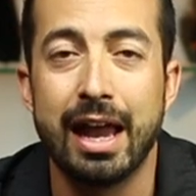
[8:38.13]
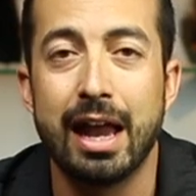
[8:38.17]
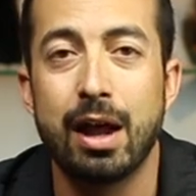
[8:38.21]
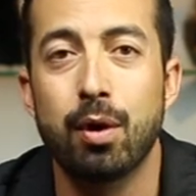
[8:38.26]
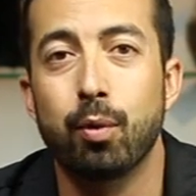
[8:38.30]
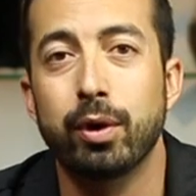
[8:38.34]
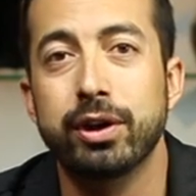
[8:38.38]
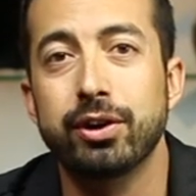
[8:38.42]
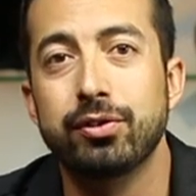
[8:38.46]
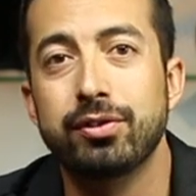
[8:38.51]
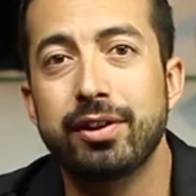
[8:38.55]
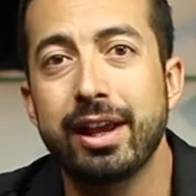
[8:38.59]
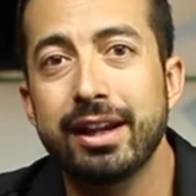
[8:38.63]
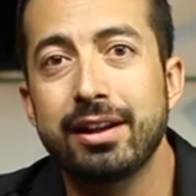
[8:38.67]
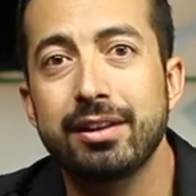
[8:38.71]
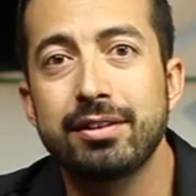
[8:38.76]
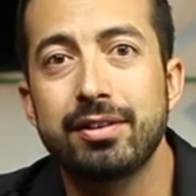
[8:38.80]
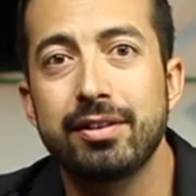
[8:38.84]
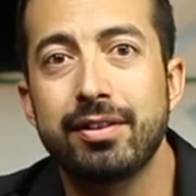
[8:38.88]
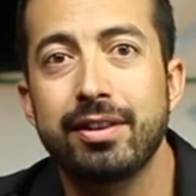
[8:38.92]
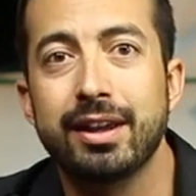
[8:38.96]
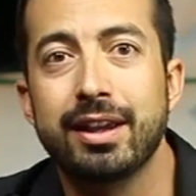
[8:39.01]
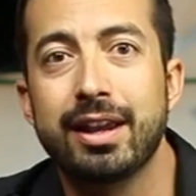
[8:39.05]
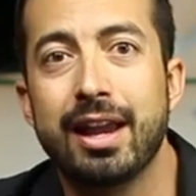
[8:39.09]
And when you take
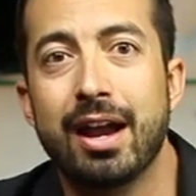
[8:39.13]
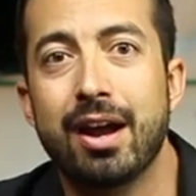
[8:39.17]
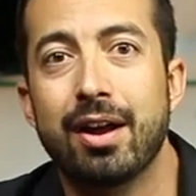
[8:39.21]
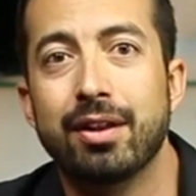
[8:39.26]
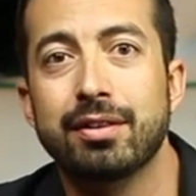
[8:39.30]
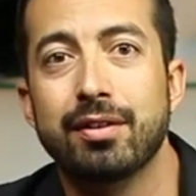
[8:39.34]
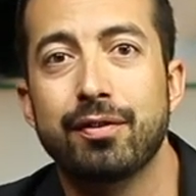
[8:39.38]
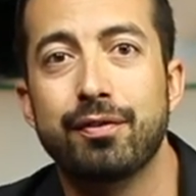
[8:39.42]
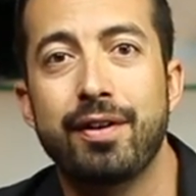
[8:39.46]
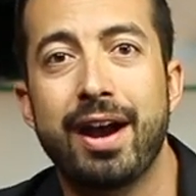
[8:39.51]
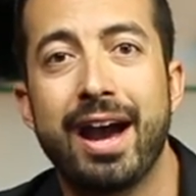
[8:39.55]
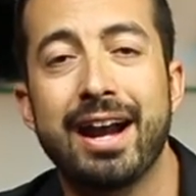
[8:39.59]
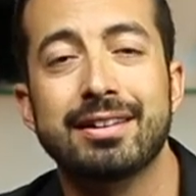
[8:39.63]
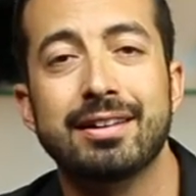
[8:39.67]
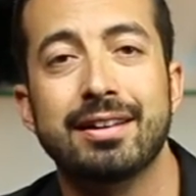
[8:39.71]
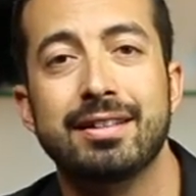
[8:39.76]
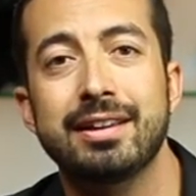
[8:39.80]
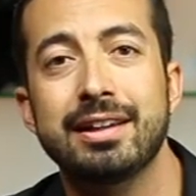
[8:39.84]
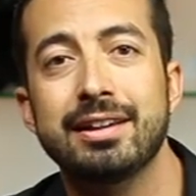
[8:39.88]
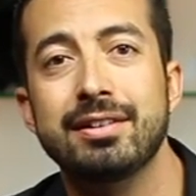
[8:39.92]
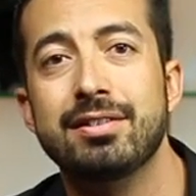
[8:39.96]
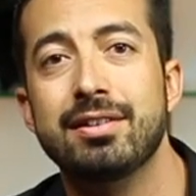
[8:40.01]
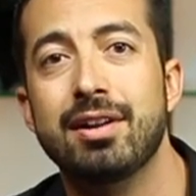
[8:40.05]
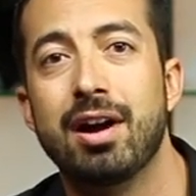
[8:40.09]
into the account the fact that
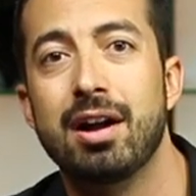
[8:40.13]
these